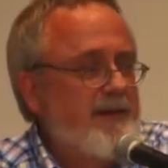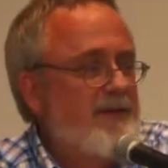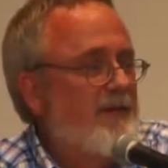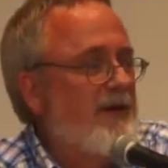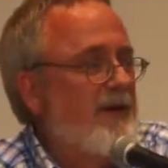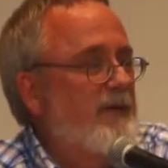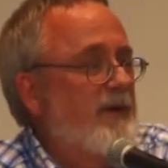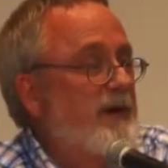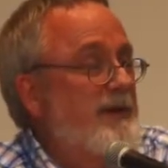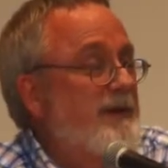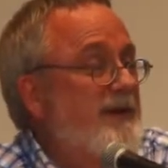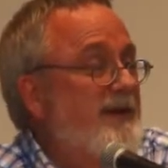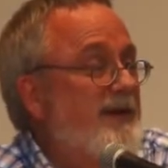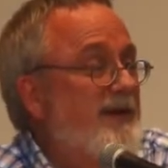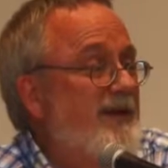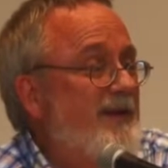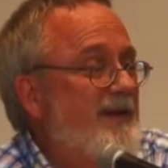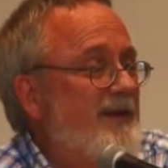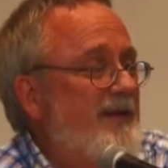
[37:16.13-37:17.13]
What?
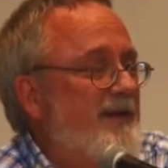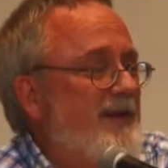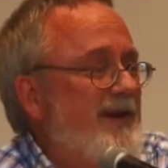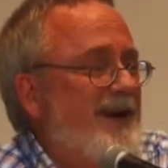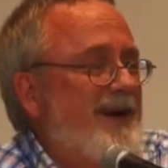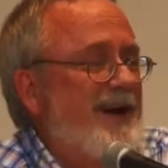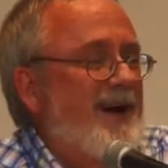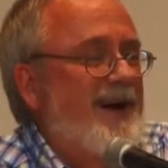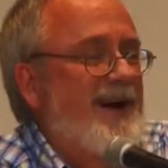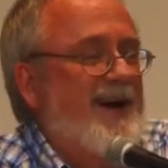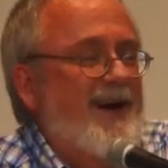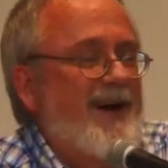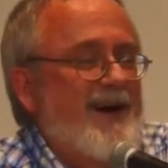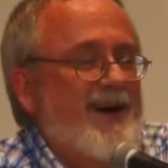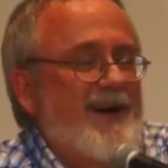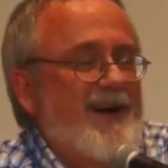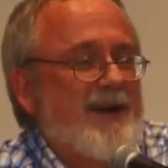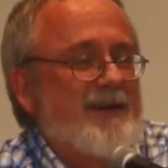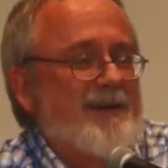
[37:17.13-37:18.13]
I
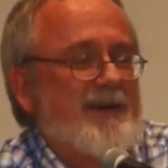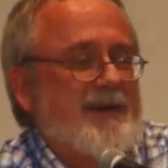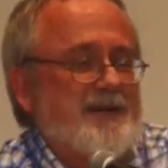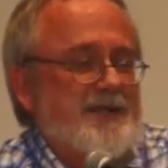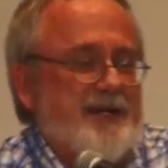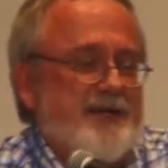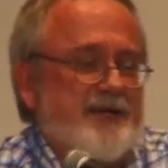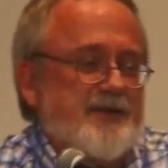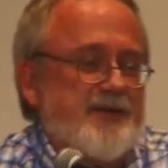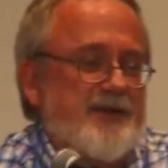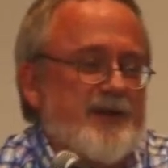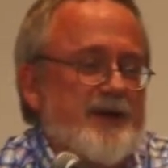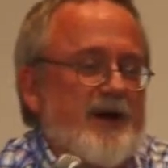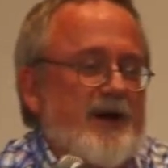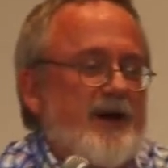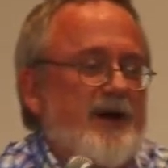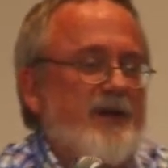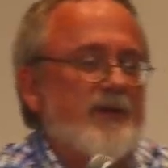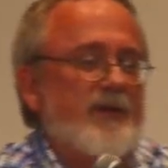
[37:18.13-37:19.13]
heard it. Raising Arizona.
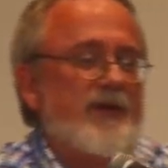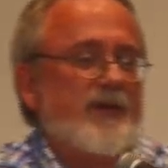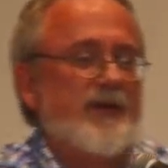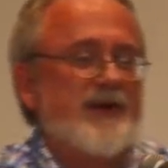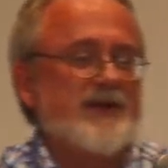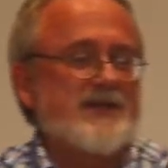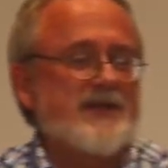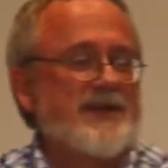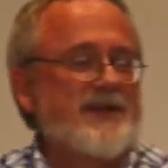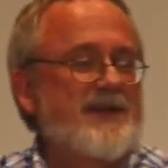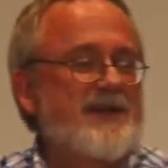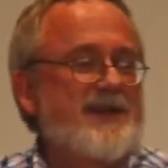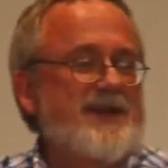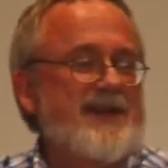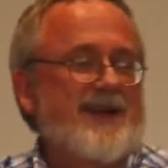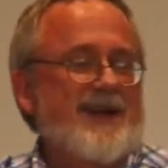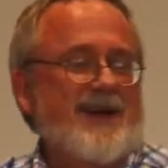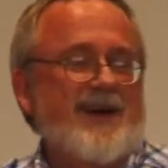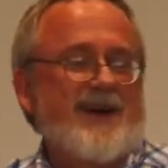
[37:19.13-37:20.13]
All the way. Where is it?
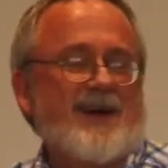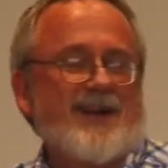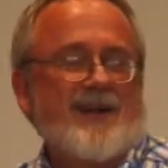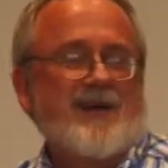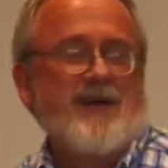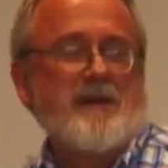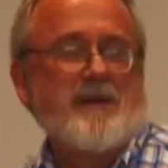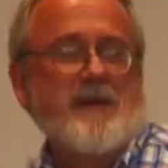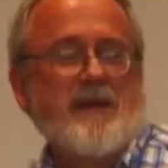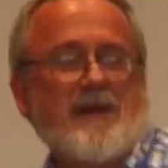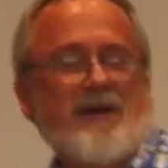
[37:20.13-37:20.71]
All the way.